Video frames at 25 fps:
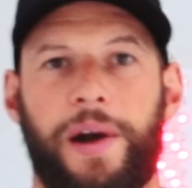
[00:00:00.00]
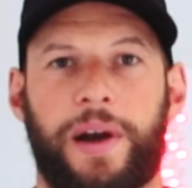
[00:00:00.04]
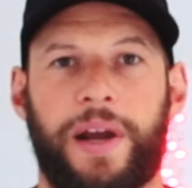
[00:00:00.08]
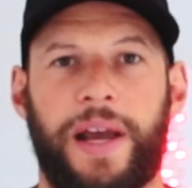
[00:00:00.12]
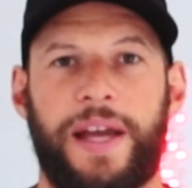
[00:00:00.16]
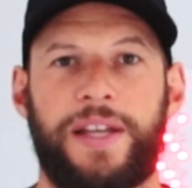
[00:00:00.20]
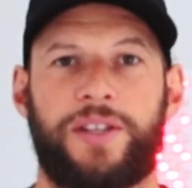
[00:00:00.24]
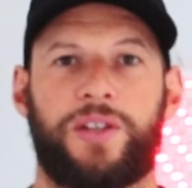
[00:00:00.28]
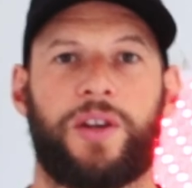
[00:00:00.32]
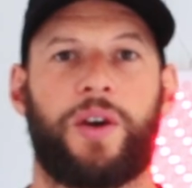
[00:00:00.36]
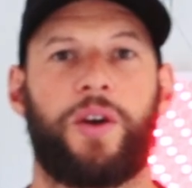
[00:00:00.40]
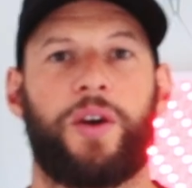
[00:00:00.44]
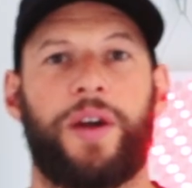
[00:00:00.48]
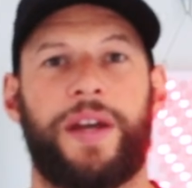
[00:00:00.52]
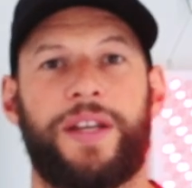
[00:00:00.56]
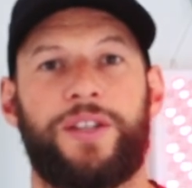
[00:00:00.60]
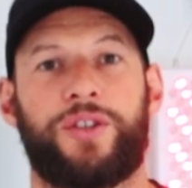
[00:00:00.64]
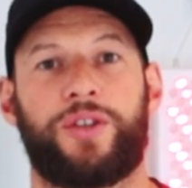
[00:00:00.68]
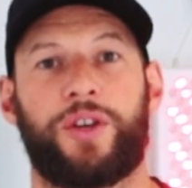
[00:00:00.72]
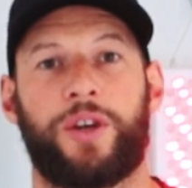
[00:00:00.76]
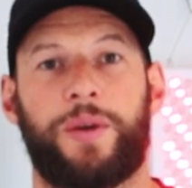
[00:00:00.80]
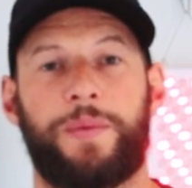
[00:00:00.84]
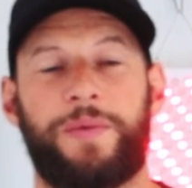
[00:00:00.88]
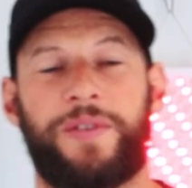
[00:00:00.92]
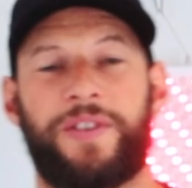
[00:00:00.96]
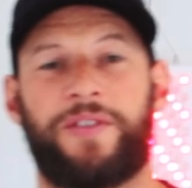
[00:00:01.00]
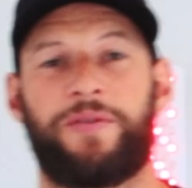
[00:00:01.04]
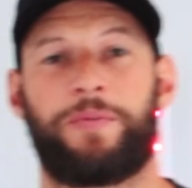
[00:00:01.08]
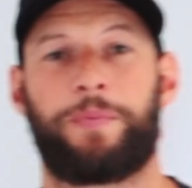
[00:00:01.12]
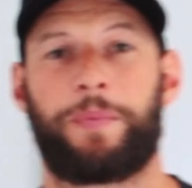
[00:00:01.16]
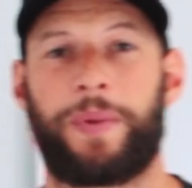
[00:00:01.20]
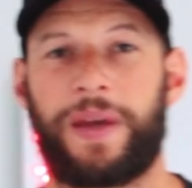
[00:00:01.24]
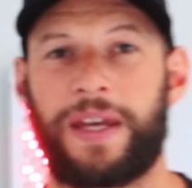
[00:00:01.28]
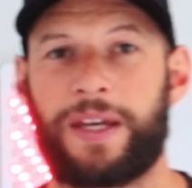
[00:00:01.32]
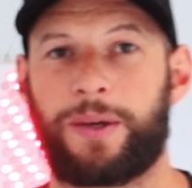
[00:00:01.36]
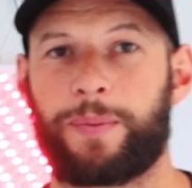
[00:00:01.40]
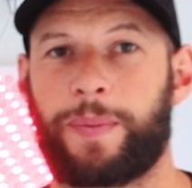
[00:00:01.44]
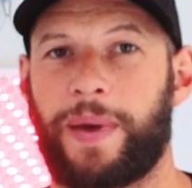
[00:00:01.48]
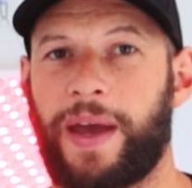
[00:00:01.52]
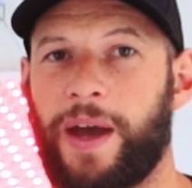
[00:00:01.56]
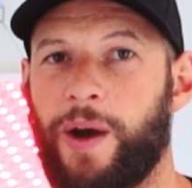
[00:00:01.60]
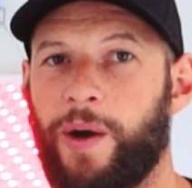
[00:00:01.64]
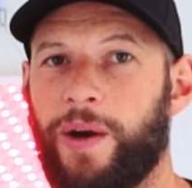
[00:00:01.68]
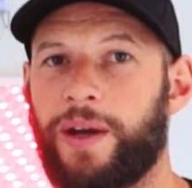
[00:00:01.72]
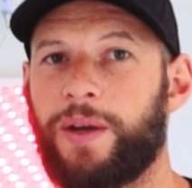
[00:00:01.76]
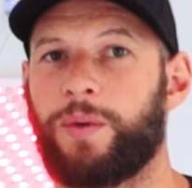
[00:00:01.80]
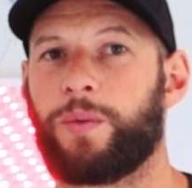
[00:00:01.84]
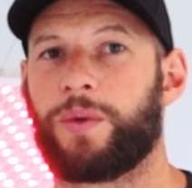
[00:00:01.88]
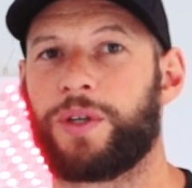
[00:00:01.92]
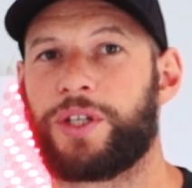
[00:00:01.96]
Okay, so in terms of peak
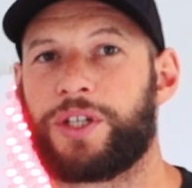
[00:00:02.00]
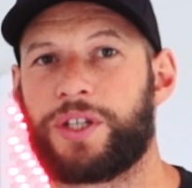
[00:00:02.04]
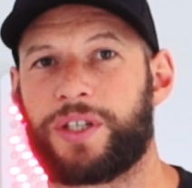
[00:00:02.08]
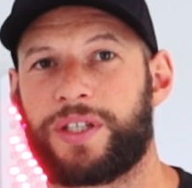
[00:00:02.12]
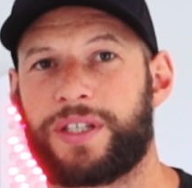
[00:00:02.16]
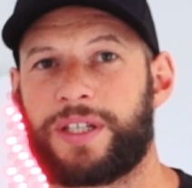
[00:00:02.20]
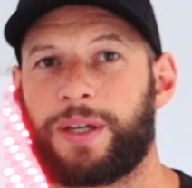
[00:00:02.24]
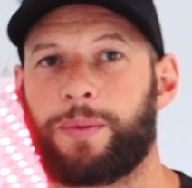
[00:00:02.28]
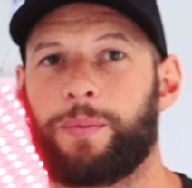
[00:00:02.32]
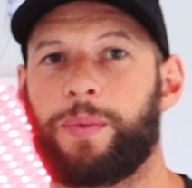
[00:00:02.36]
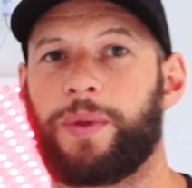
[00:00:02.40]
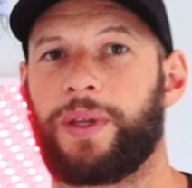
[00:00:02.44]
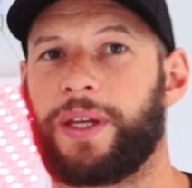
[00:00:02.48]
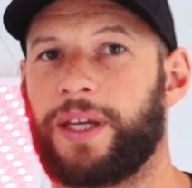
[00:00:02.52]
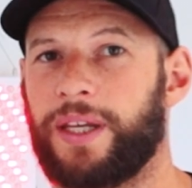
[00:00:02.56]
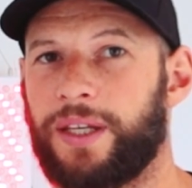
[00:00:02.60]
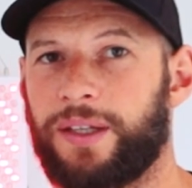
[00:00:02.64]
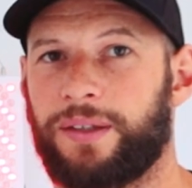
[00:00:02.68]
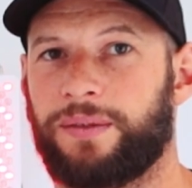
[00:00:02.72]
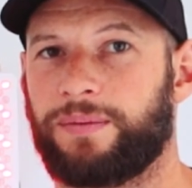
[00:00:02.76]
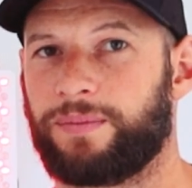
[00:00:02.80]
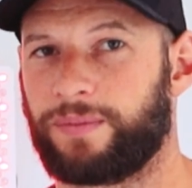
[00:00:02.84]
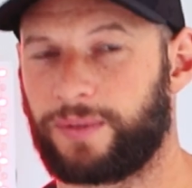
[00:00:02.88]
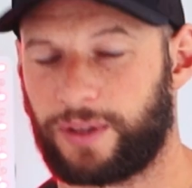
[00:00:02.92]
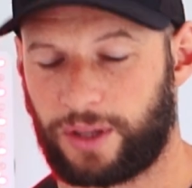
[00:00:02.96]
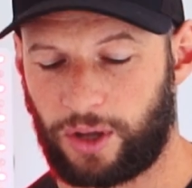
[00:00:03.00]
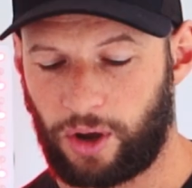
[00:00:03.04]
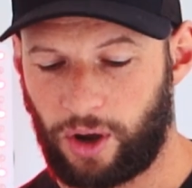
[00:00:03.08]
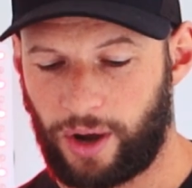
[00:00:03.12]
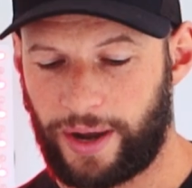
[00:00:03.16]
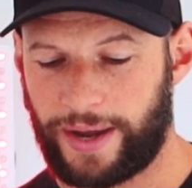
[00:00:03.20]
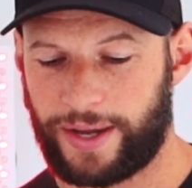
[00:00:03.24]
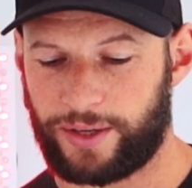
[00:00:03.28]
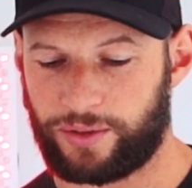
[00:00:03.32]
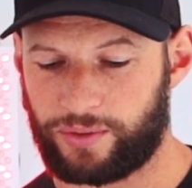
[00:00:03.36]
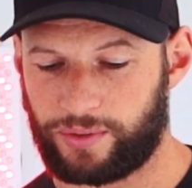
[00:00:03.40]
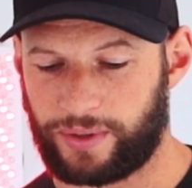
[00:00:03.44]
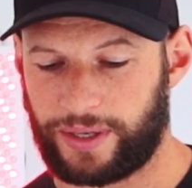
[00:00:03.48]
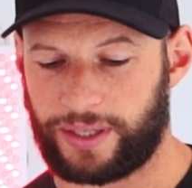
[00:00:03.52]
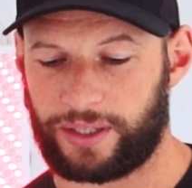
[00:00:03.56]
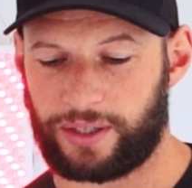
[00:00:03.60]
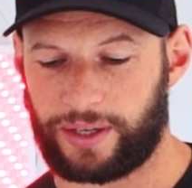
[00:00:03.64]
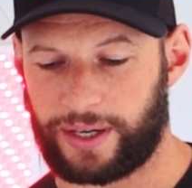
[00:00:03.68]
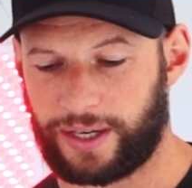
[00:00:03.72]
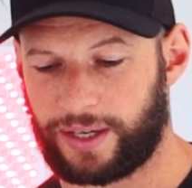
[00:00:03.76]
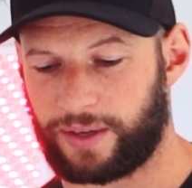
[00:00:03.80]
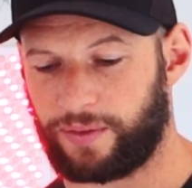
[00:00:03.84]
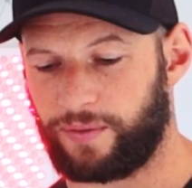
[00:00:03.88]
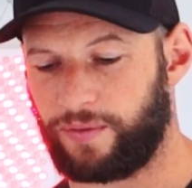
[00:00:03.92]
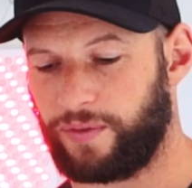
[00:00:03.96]
power, which is simply the highest
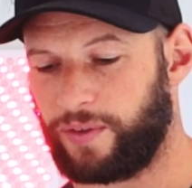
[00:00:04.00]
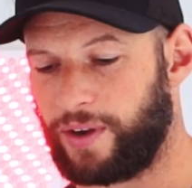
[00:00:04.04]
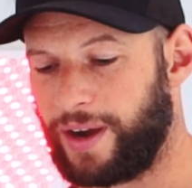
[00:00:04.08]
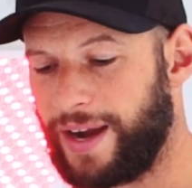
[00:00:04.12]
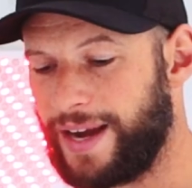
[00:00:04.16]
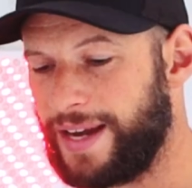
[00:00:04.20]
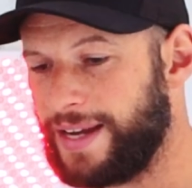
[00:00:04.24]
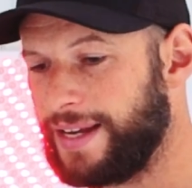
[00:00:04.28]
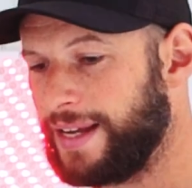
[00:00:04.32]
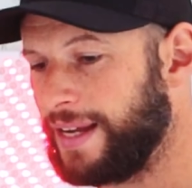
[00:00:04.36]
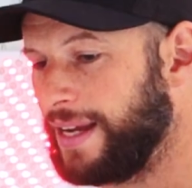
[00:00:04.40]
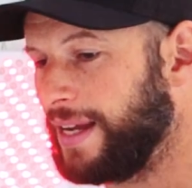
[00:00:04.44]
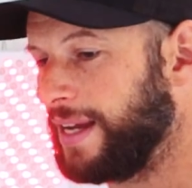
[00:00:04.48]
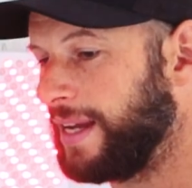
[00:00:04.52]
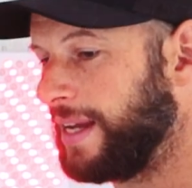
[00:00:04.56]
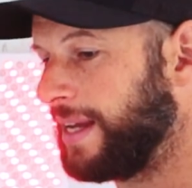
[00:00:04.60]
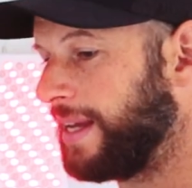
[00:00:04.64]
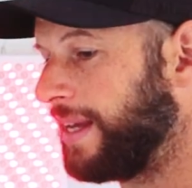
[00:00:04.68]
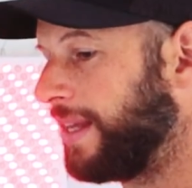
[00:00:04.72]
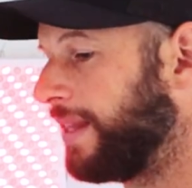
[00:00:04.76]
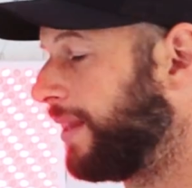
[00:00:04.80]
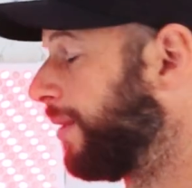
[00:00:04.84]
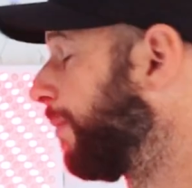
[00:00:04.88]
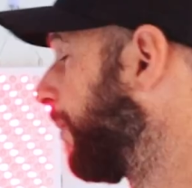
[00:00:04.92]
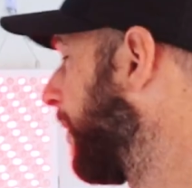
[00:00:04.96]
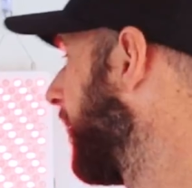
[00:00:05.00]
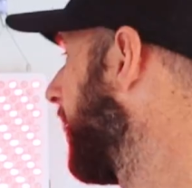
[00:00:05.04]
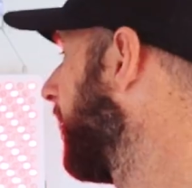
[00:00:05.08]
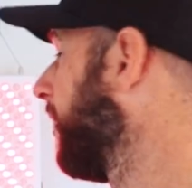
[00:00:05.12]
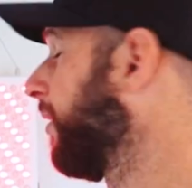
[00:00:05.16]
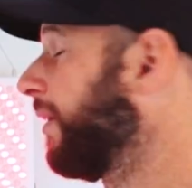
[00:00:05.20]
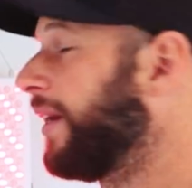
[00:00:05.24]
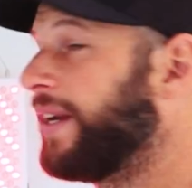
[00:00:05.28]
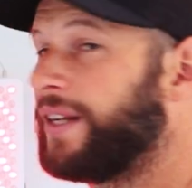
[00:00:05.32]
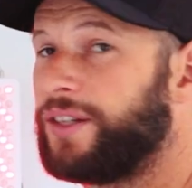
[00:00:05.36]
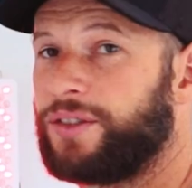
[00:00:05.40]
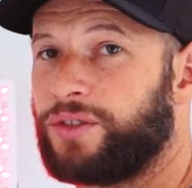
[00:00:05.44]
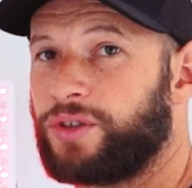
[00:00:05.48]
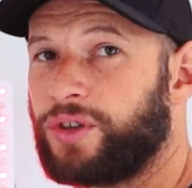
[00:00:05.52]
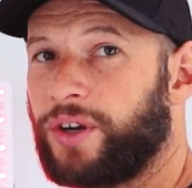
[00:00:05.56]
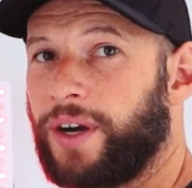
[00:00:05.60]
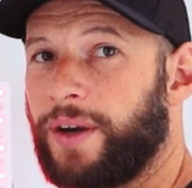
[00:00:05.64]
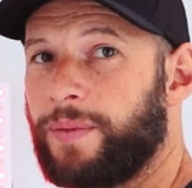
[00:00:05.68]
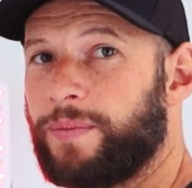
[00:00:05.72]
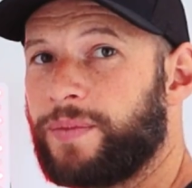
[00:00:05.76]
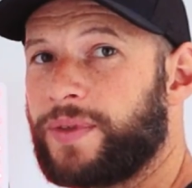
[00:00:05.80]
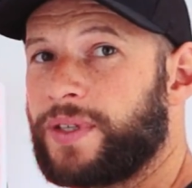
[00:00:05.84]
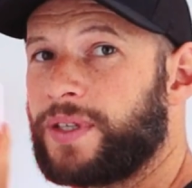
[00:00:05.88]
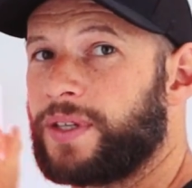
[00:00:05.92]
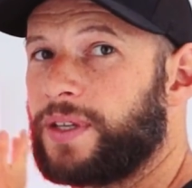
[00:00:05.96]
reading I can find, the Mito Red
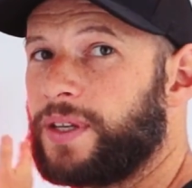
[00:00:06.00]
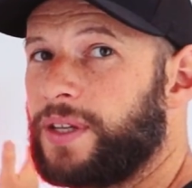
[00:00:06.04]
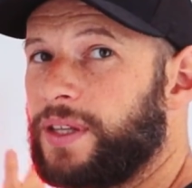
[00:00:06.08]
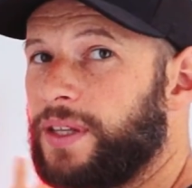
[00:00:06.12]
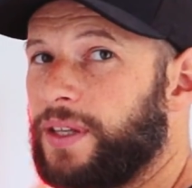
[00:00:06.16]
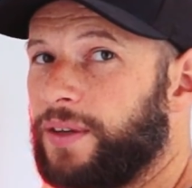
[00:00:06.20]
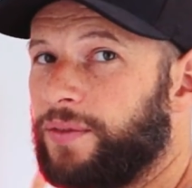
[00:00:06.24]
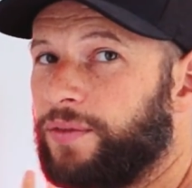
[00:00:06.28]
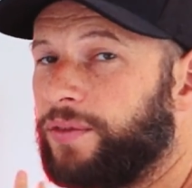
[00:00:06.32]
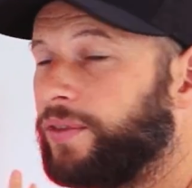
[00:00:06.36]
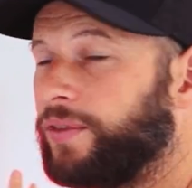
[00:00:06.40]
trumps the